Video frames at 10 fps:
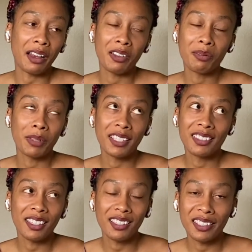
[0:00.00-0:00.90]
of mix
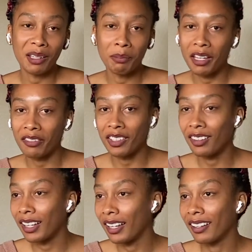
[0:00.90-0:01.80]
things up, I feel
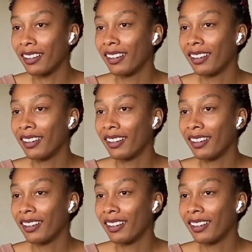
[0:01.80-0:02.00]
like,